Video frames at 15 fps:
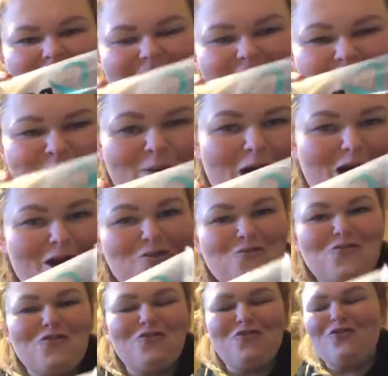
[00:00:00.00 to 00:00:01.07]
this bottle
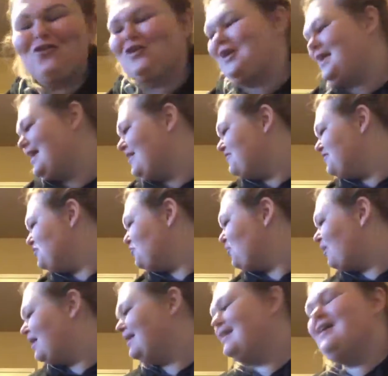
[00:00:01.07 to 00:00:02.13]
for free, if you
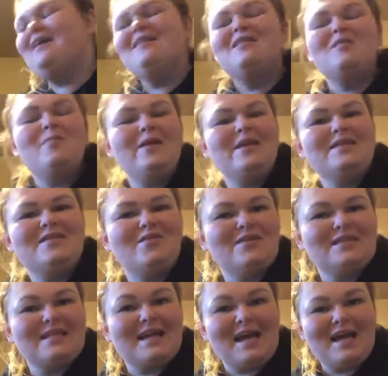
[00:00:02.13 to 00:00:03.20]
want the
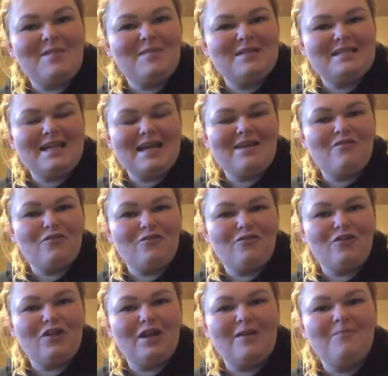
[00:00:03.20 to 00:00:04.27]
PCOS Academy tank for
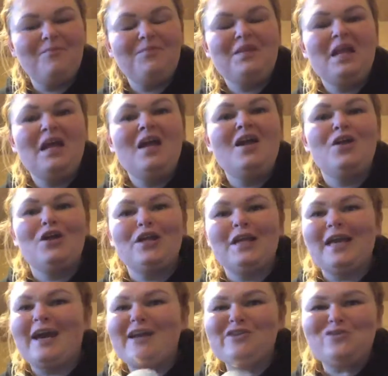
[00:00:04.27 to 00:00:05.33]
free,
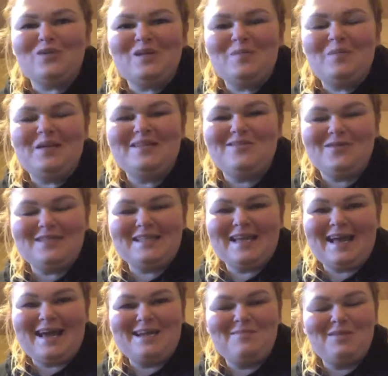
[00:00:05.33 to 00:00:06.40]
you got to join the PCOS
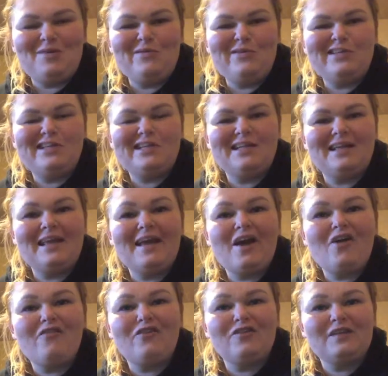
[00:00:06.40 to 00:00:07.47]
Academy. We uh, kick
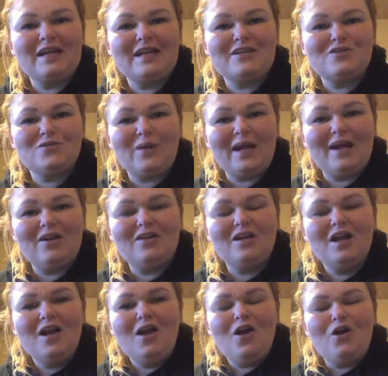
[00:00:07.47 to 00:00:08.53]
off our next
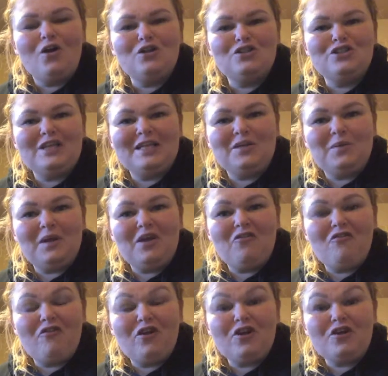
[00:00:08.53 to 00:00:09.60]
round on January
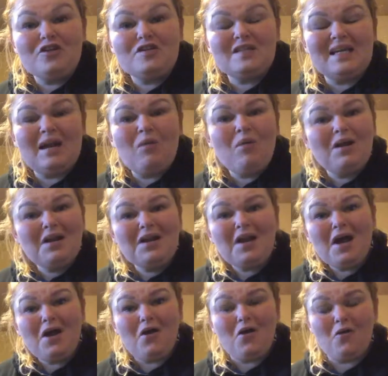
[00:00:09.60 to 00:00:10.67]
1st. And I want to
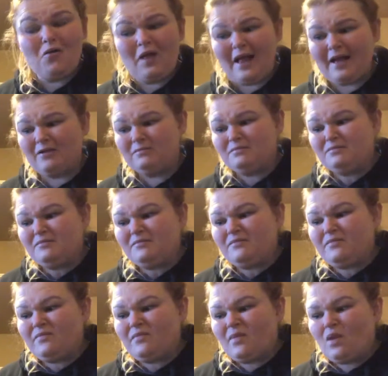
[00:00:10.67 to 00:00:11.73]
know, like,
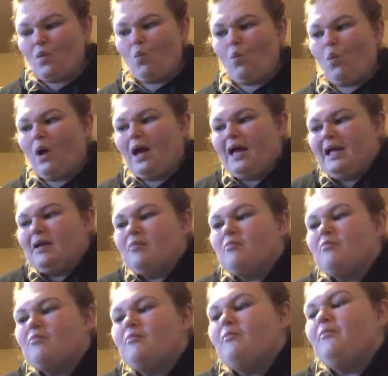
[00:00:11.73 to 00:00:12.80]
what